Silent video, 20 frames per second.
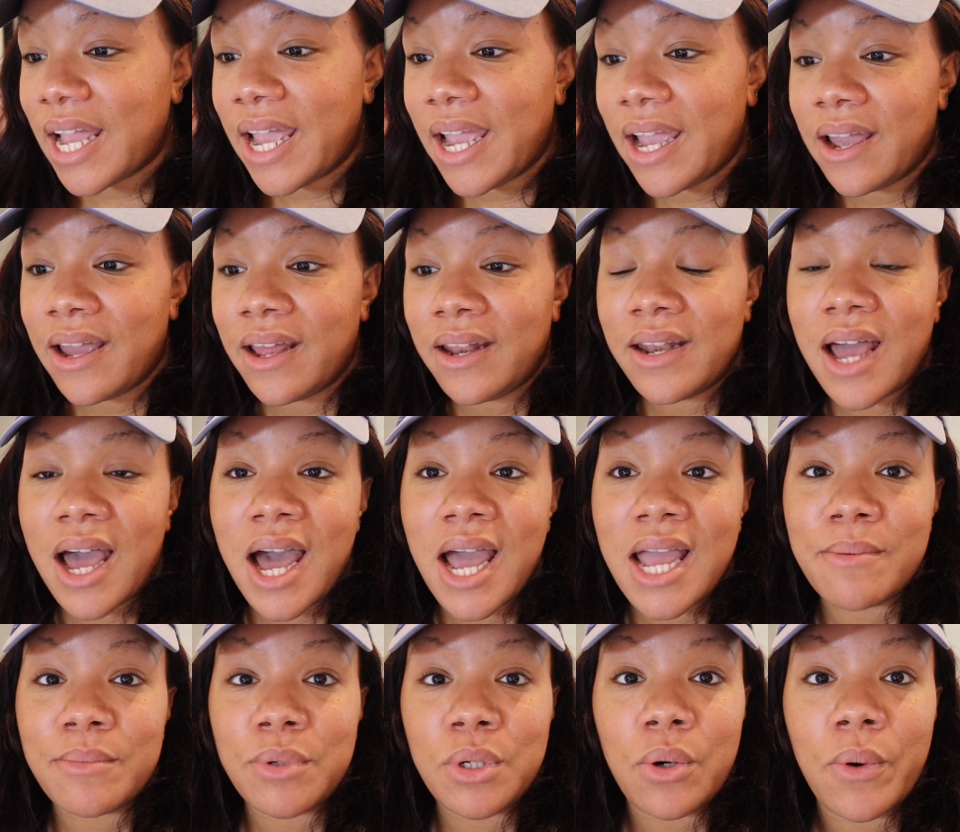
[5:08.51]
and I
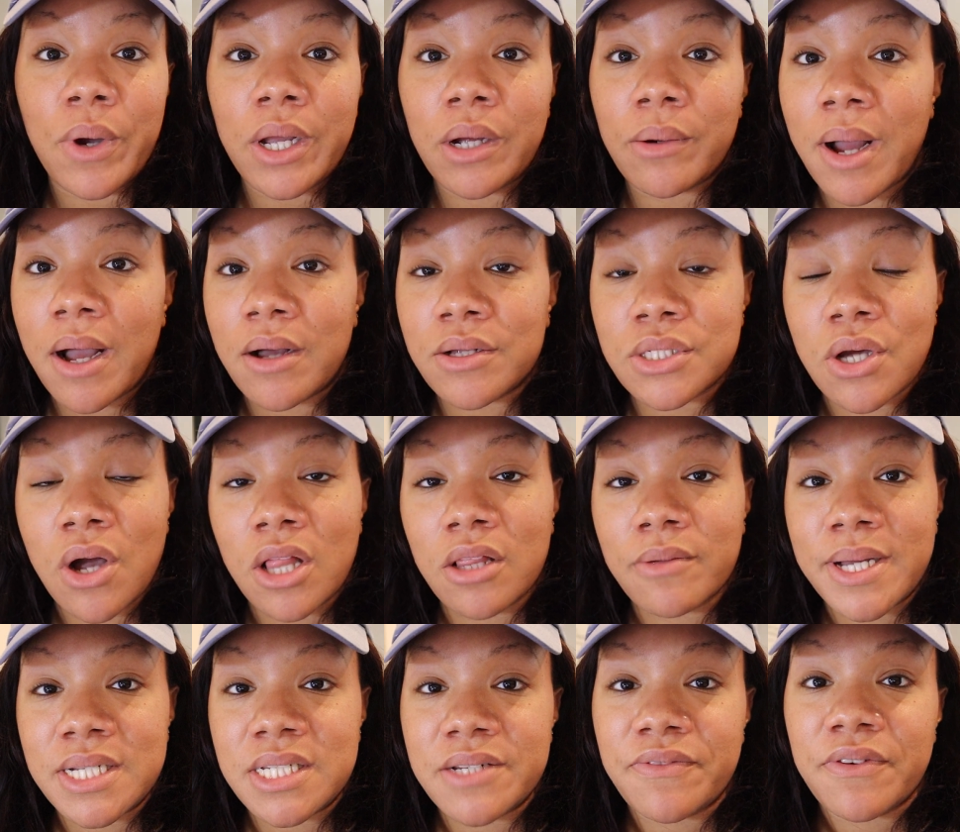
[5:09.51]
am going around to all
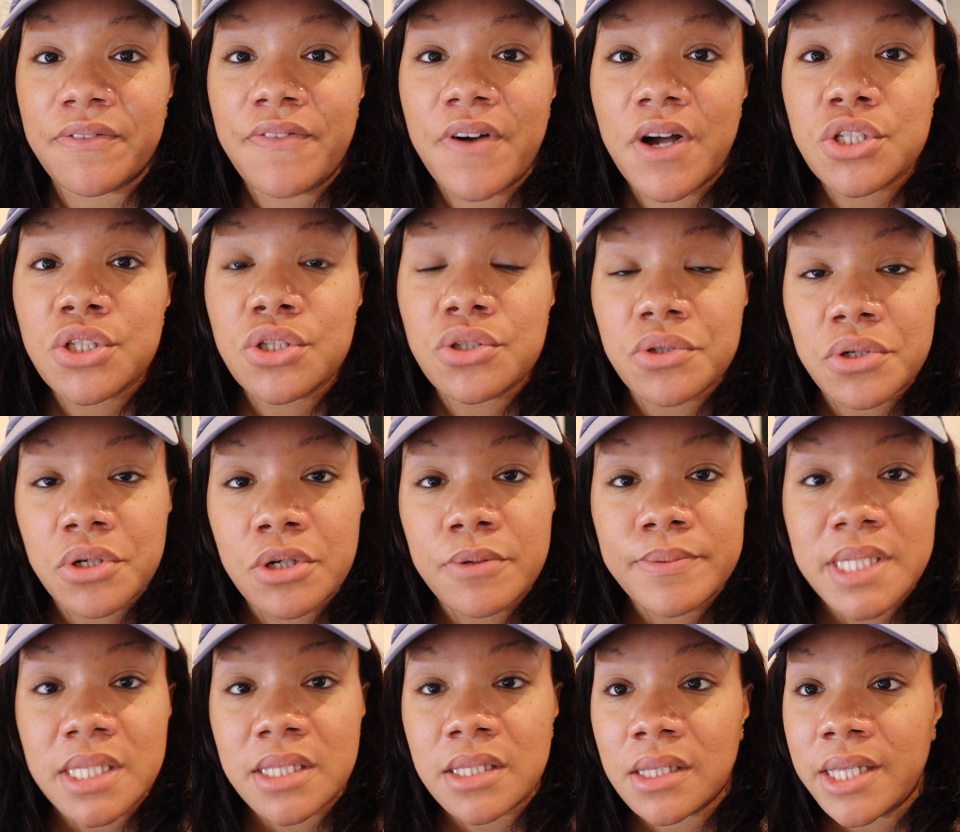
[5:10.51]
of my different functional
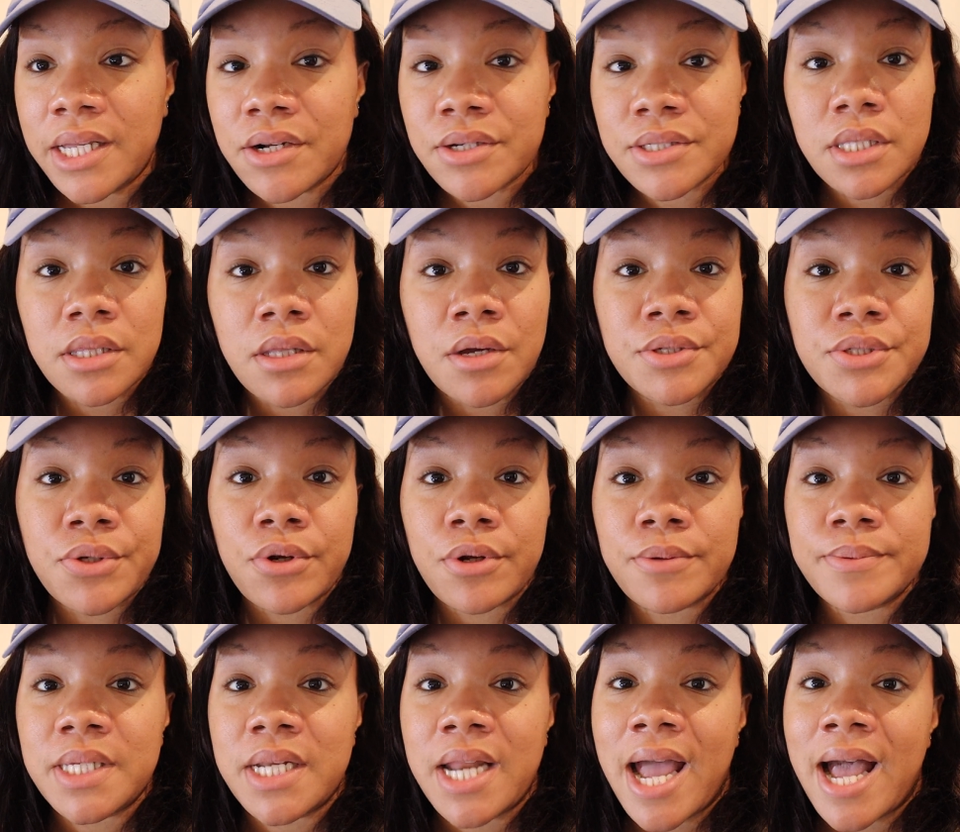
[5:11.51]
groups and the leaders in those
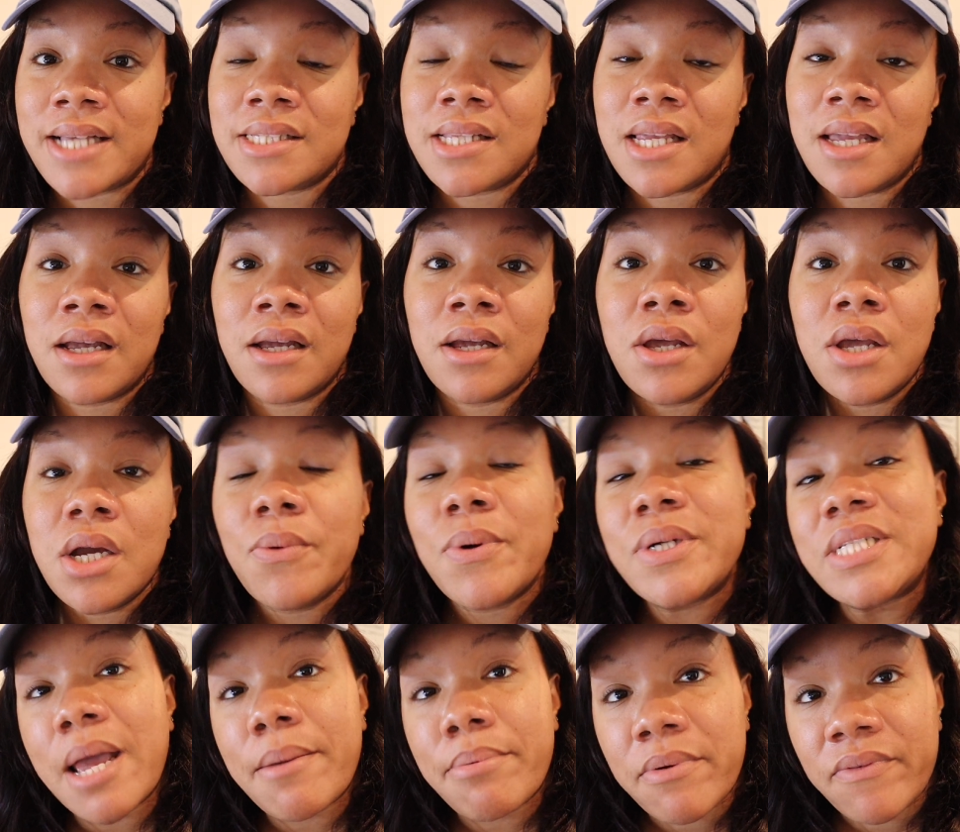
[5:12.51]
groups and asking
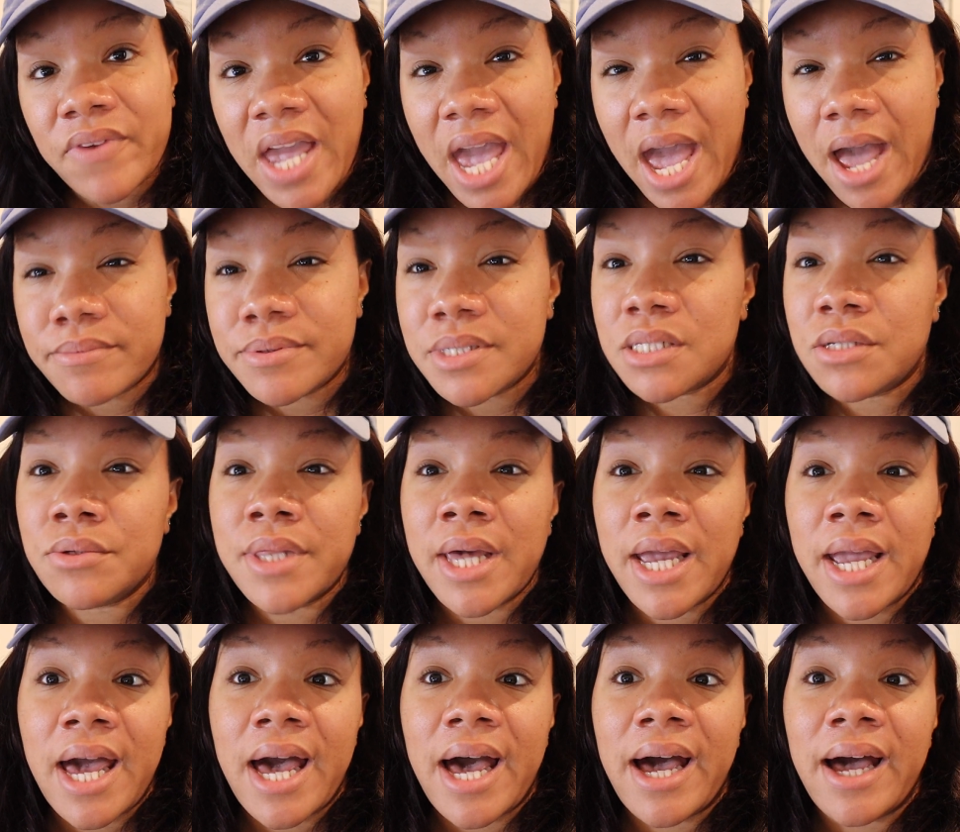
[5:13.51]
what type of gaps do
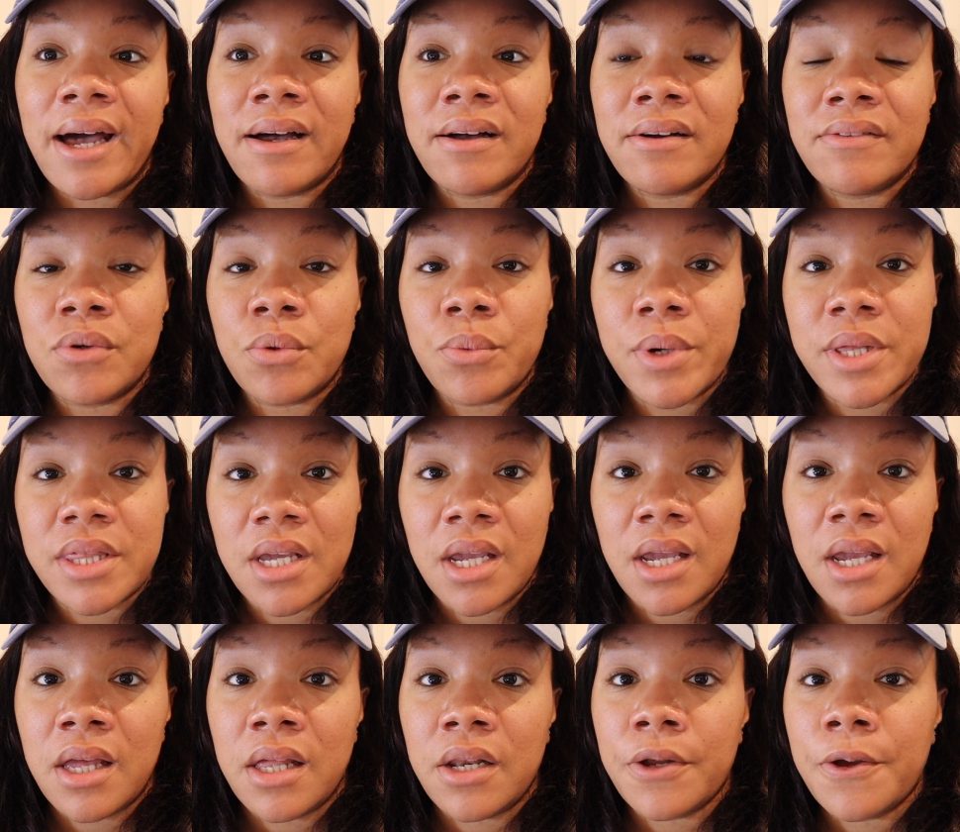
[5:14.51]
they have
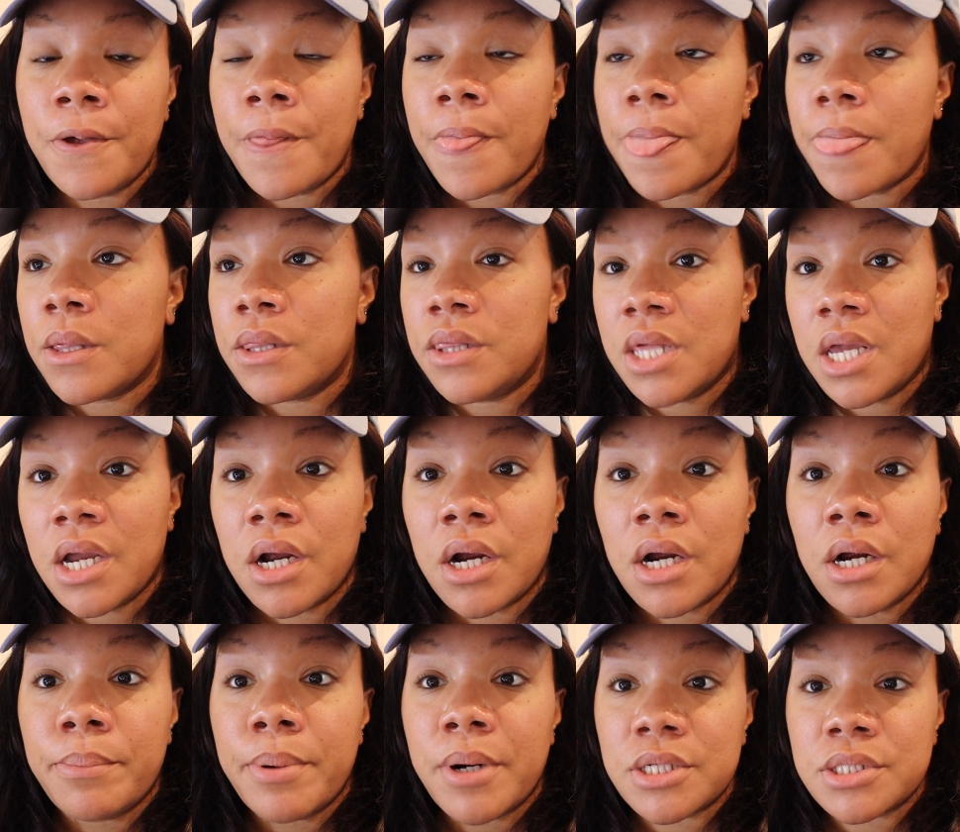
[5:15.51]
within
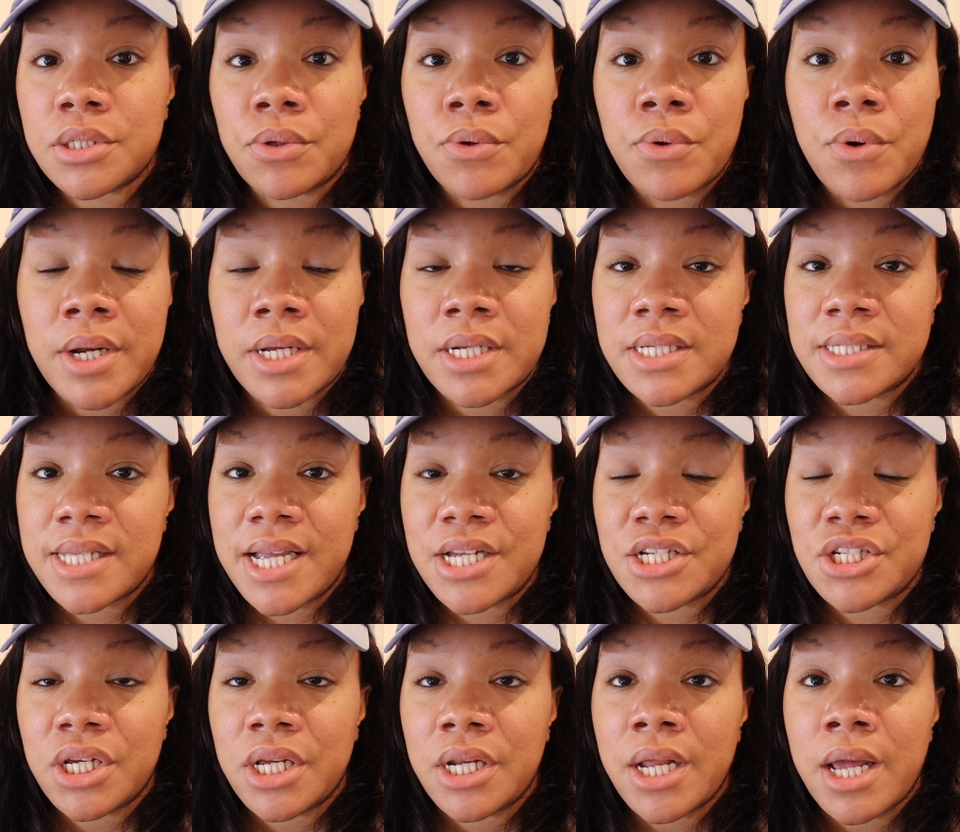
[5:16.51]
their personal
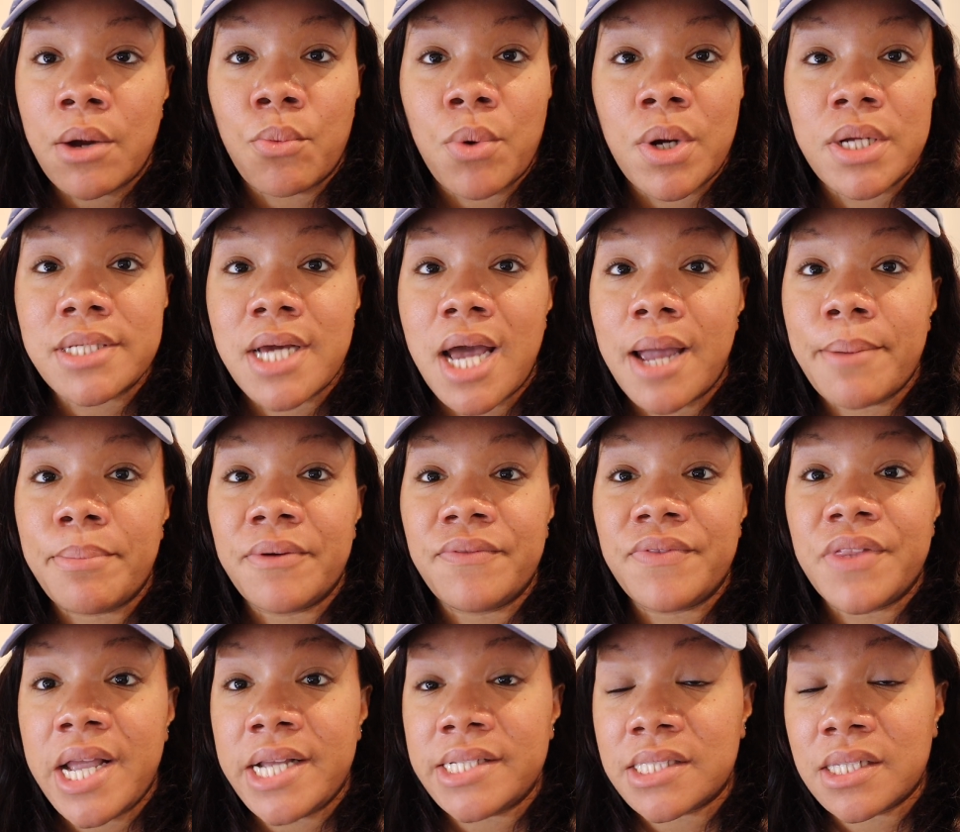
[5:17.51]
organization, and what type
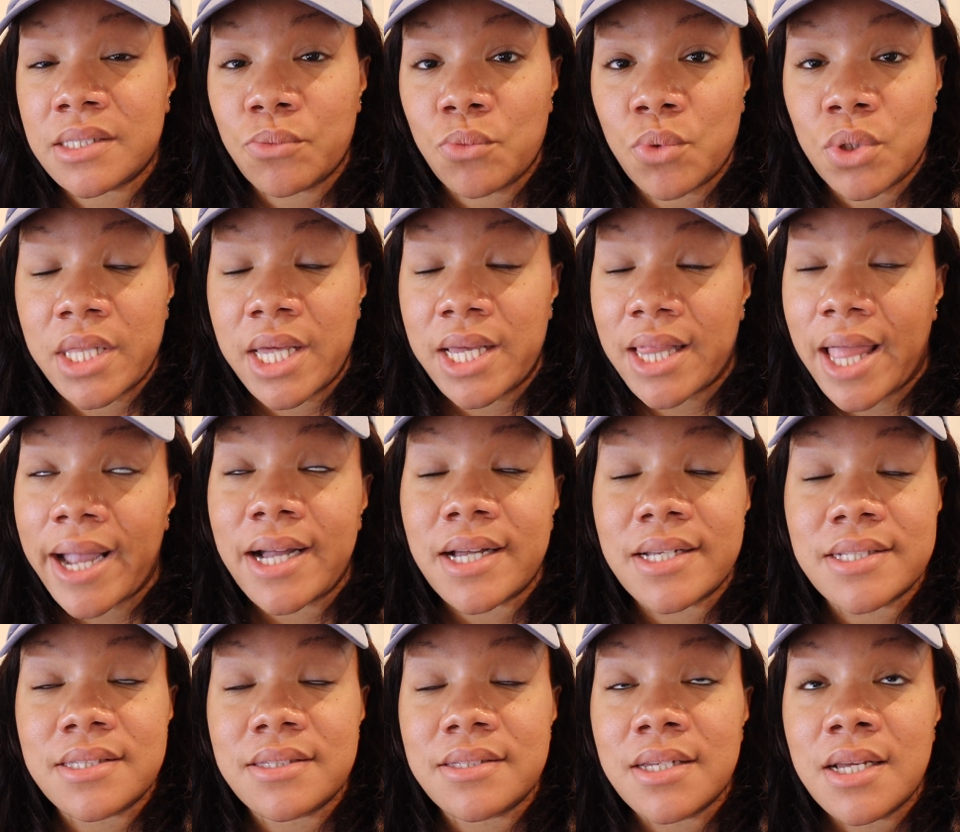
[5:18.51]
of things that would they like
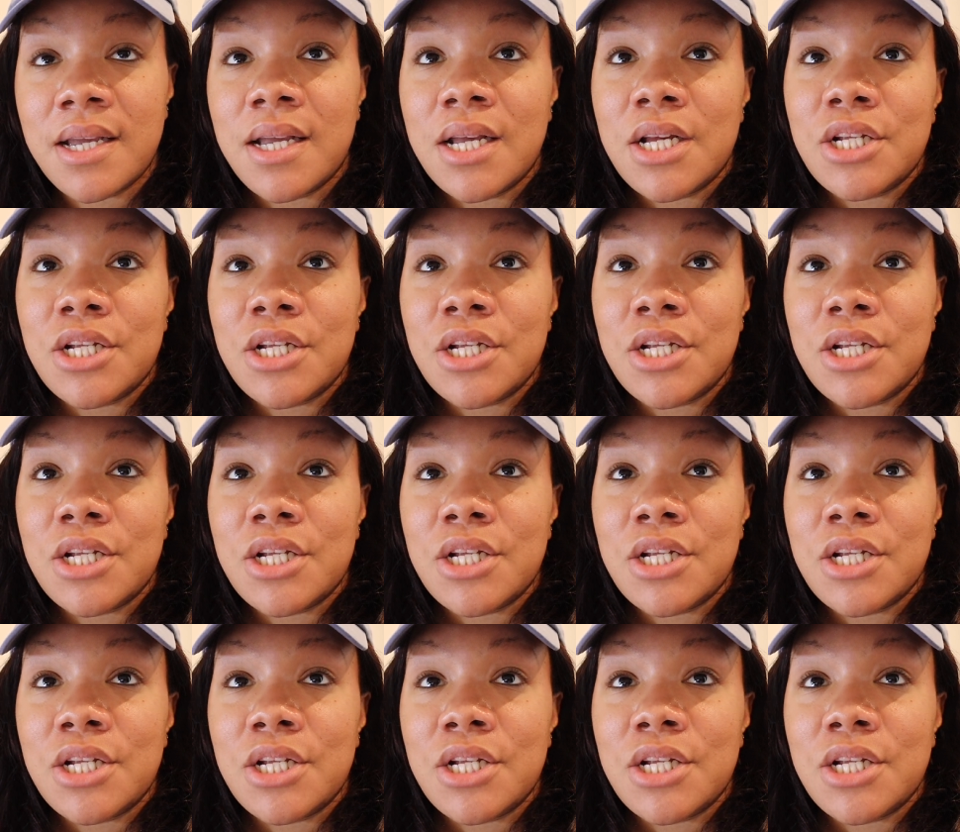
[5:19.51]
us